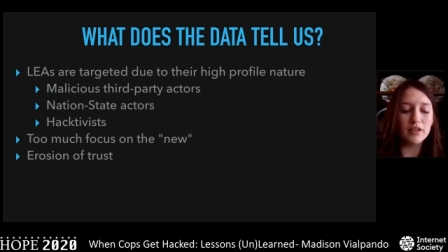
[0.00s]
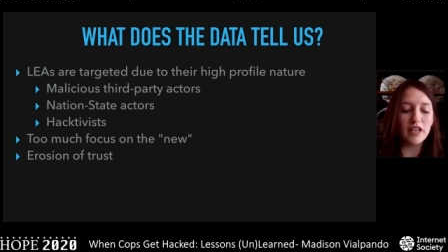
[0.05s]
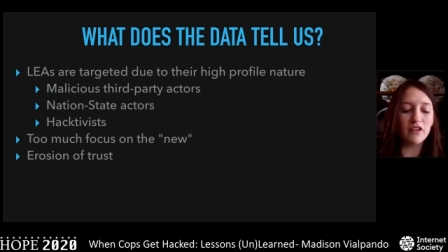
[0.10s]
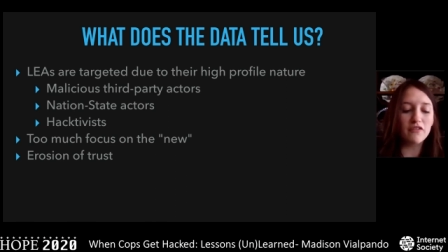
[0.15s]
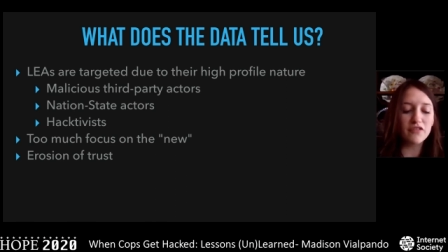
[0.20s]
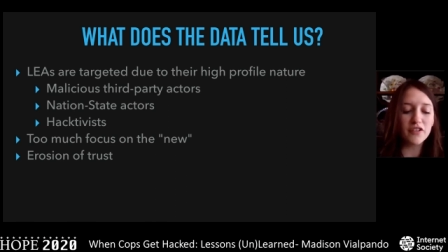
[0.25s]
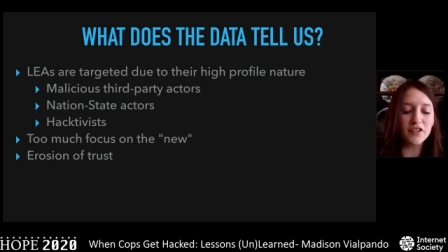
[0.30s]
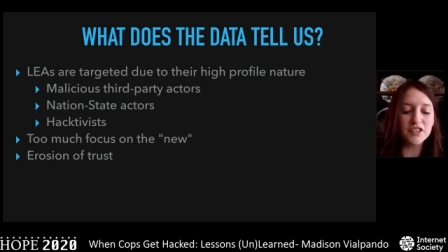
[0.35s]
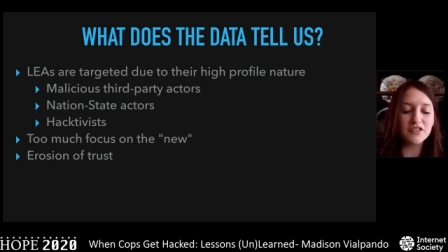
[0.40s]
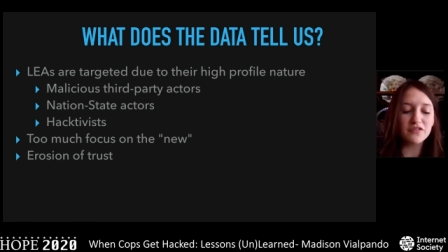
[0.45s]

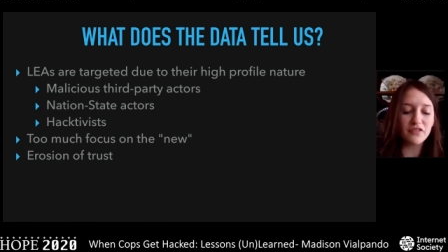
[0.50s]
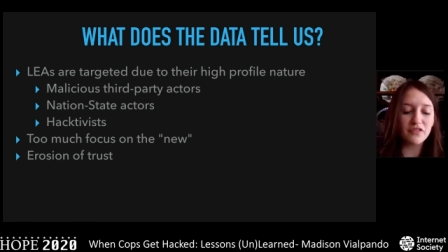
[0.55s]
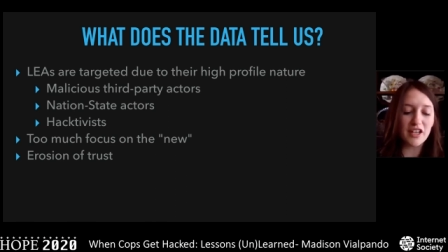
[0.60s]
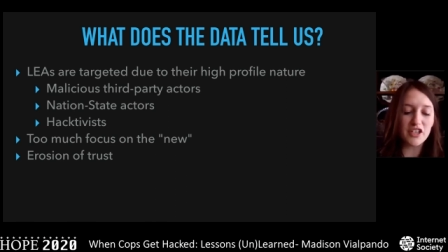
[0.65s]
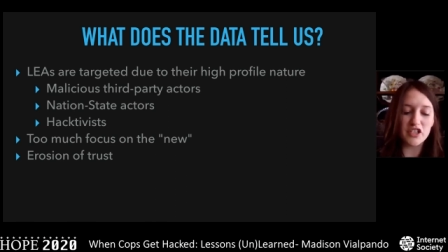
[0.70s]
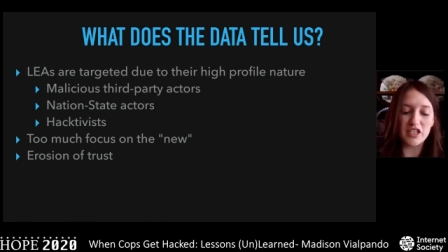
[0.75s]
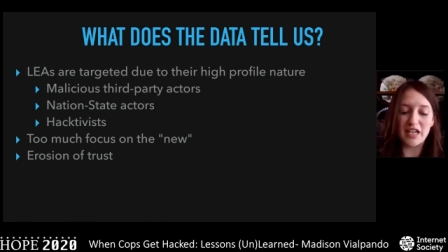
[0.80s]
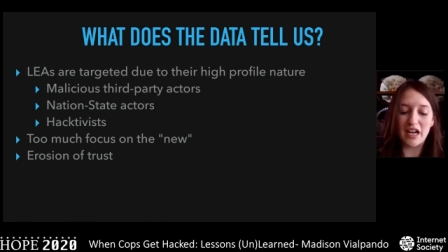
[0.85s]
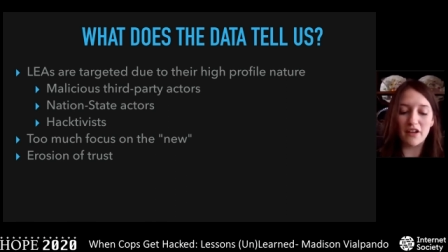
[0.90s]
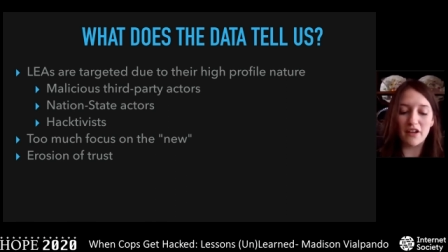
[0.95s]
without first
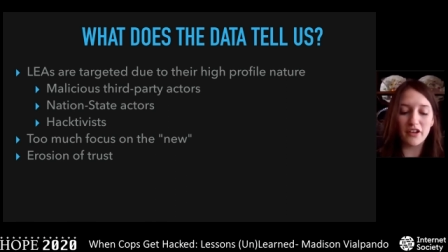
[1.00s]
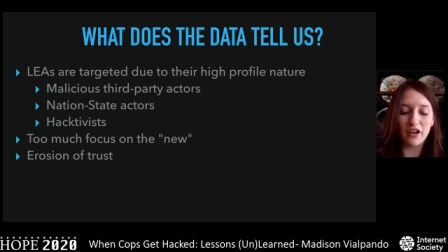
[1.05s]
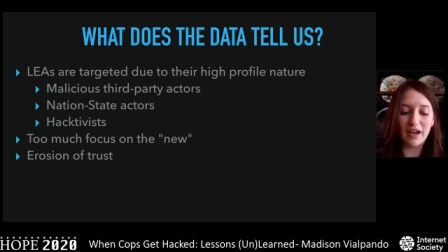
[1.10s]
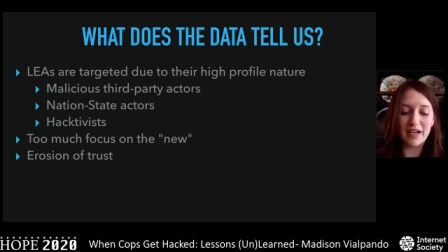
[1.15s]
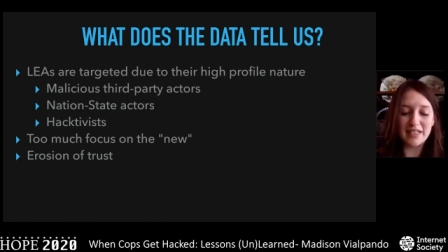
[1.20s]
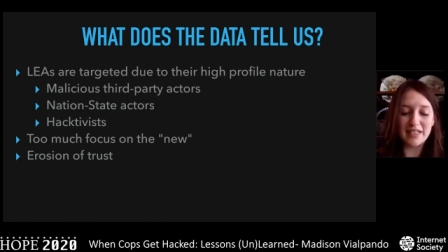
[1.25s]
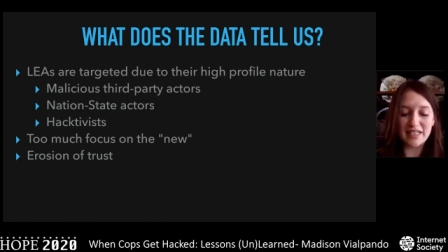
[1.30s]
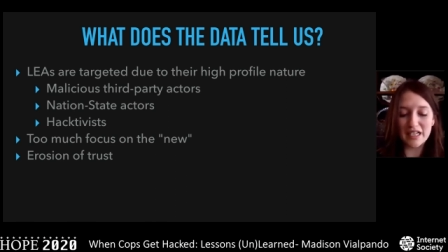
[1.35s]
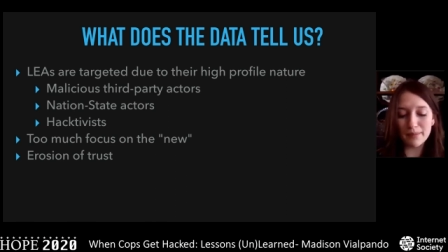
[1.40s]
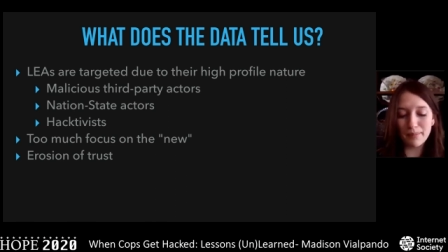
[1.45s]
fleshing out their
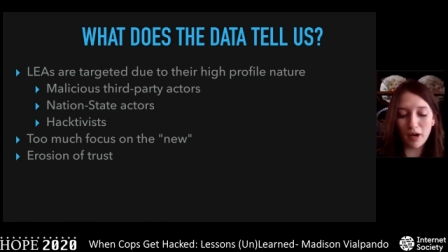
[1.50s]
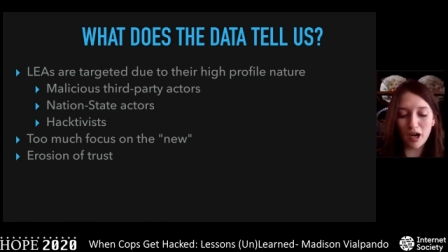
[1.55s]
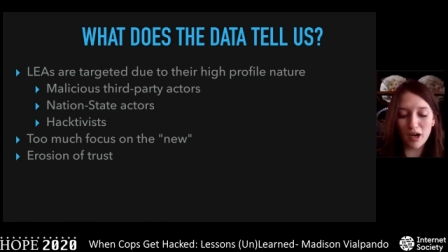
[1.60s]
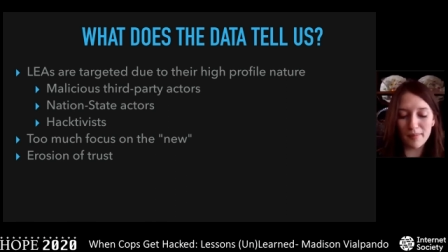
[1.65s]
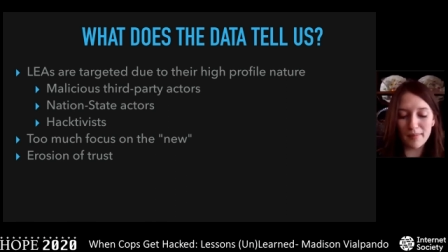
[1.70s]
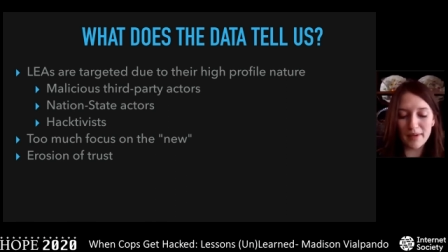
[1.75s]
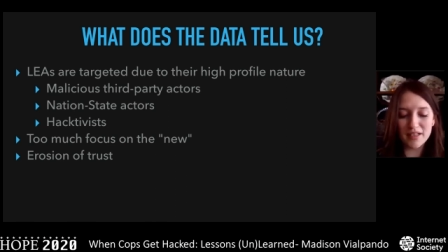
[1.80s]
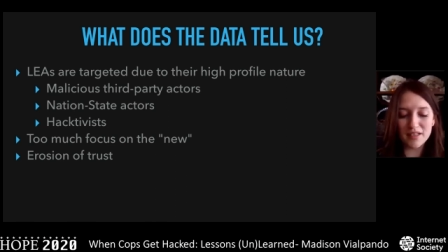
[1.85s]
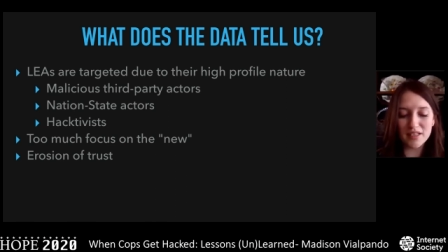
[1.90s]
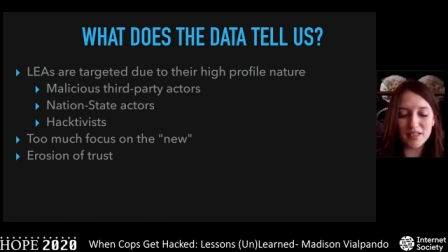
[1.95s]
IT
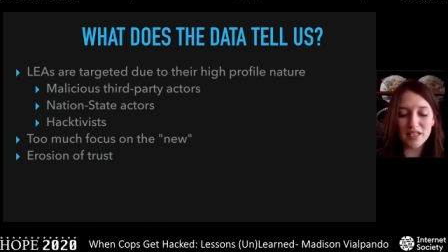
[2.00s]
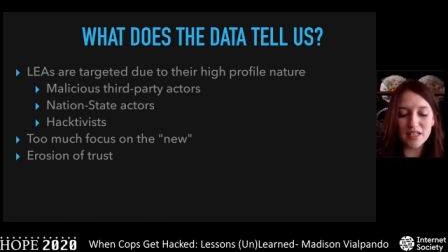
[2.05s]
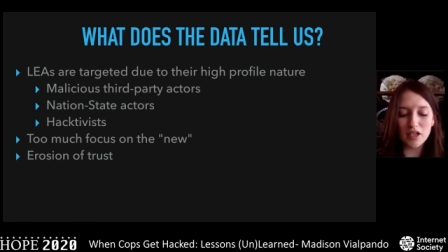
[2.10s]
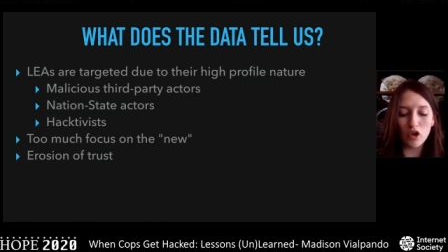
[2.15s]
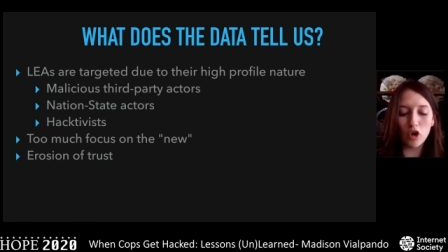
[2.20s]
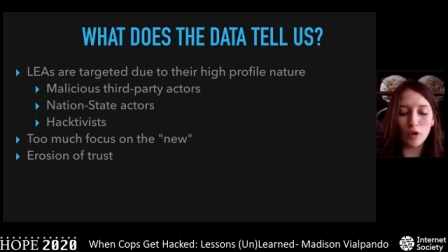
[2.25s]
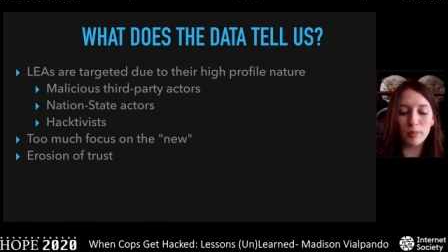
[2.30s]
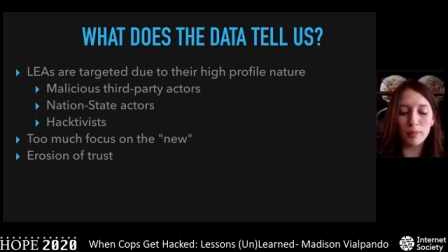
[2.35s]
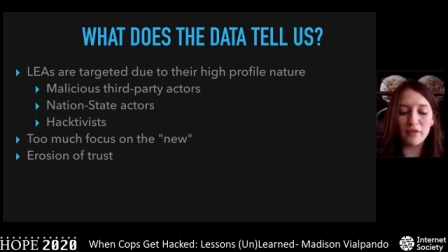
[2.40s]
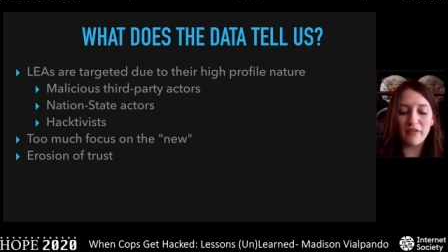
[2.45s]
departments
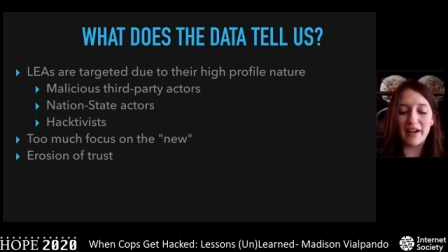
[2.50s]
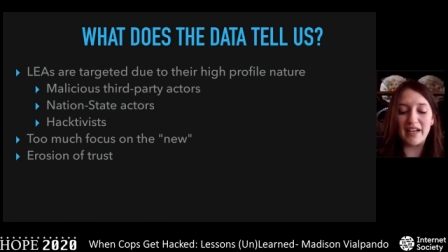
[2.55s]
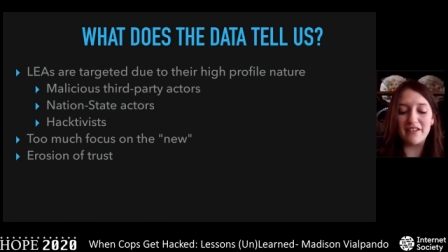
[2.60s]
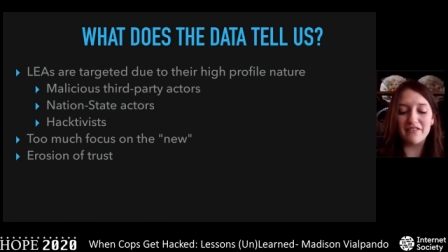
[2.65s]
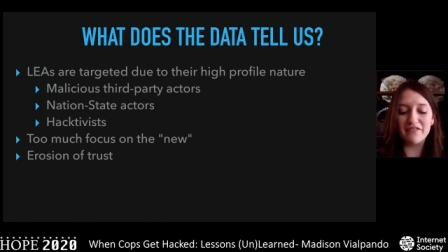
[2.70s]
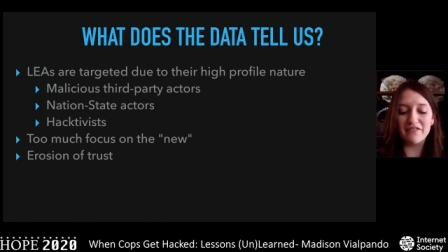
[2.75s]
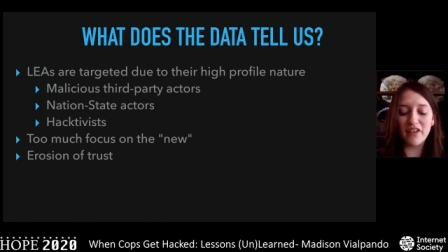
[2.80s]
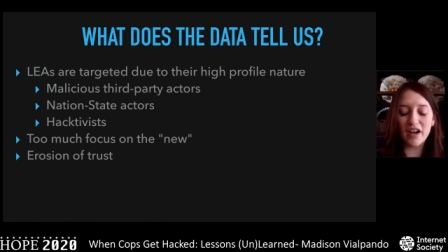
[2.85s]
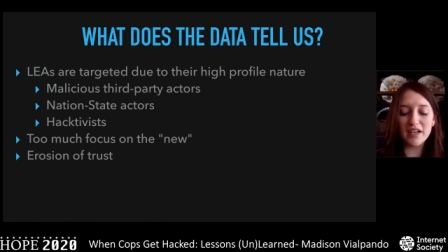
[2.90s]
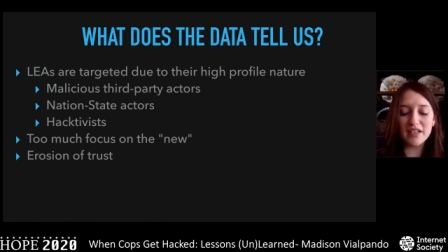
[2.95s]
or
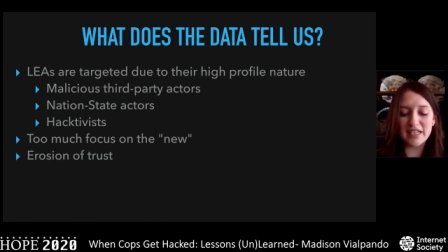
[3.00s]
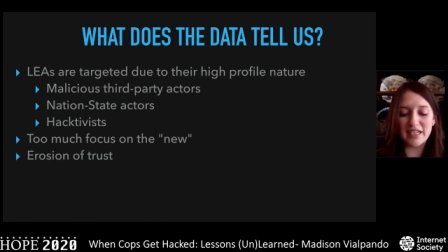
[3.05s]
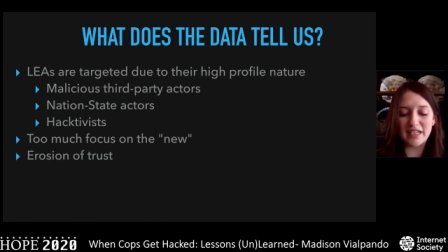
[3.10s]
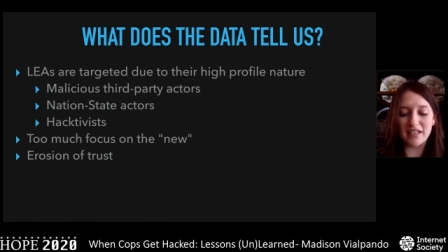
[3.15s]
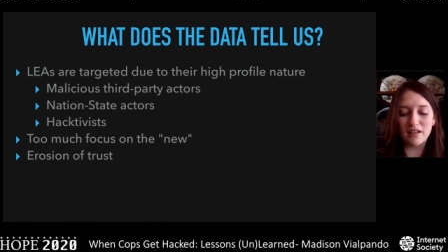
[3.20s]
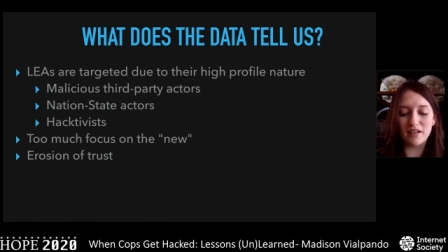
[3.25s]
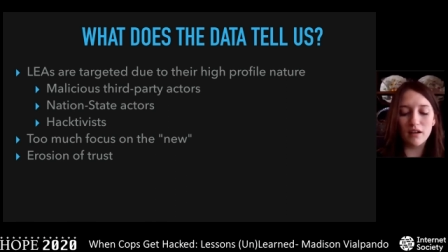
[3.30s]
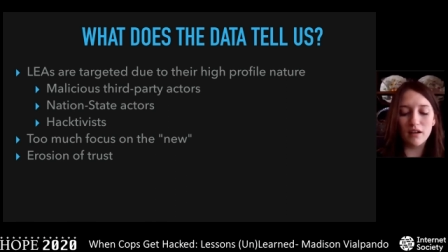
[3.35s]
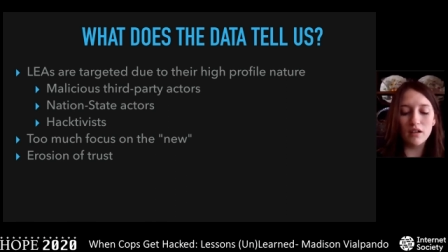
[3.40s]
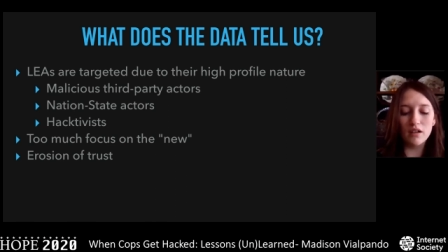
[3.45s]
providing
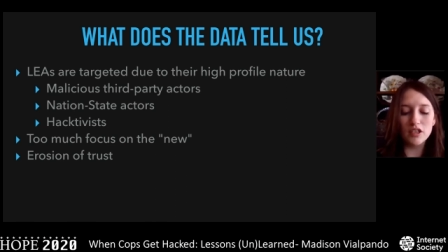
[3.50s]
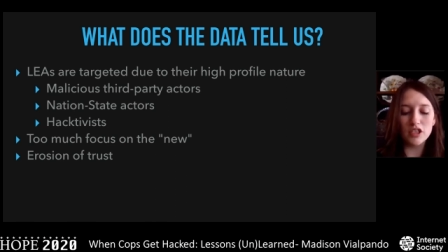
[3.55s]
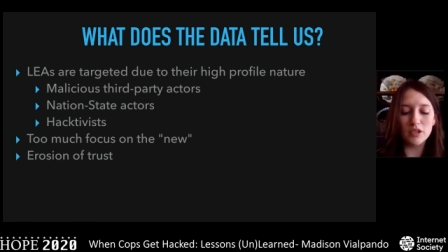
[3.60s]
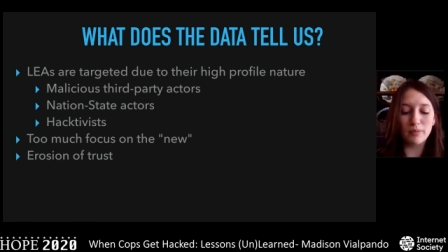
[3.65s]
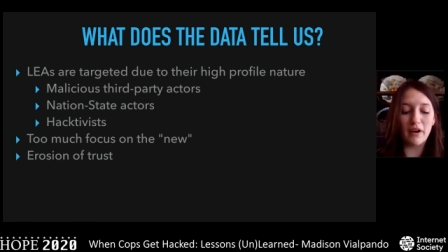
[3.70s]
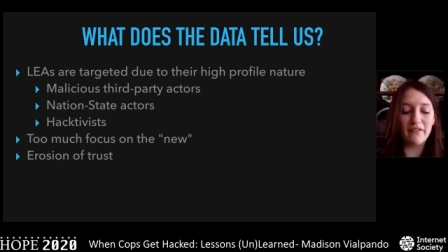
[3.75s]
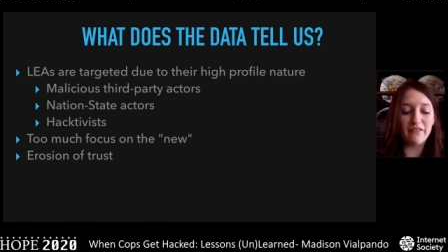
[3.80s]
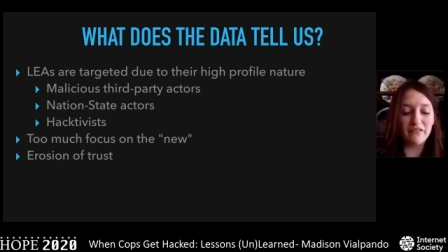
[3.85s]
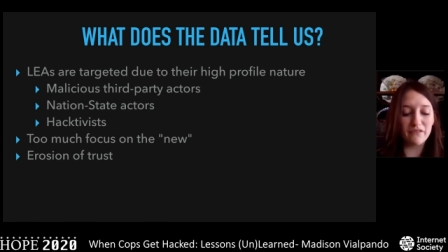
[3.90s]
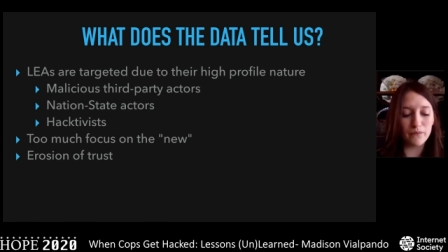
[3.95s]
funding
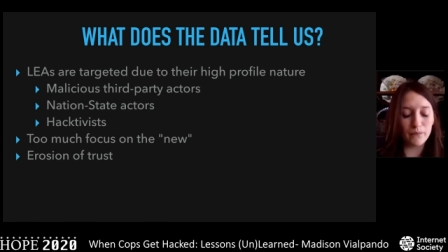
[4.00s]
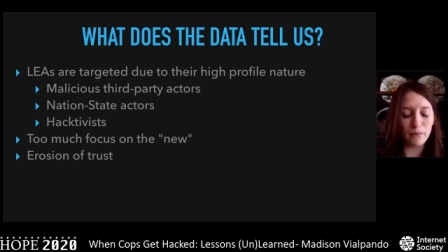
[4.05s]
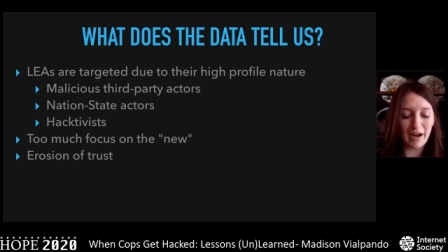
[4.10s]
to,